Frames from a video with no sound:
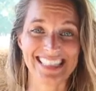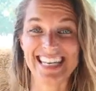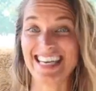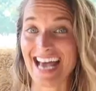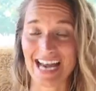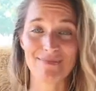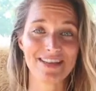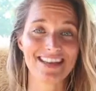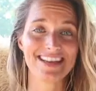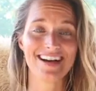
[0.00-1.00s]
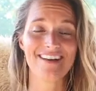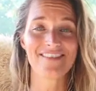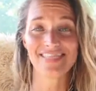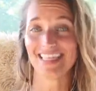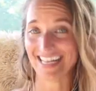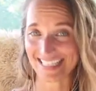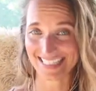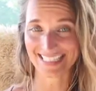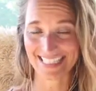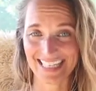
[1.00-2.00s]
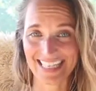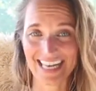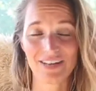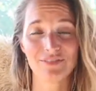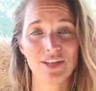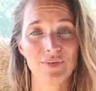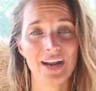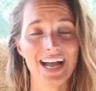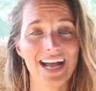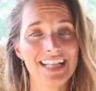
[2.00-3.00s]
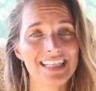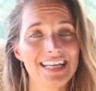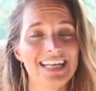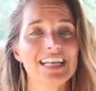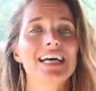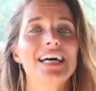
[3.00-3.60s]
the anatomy of light. And again, I really want to highlight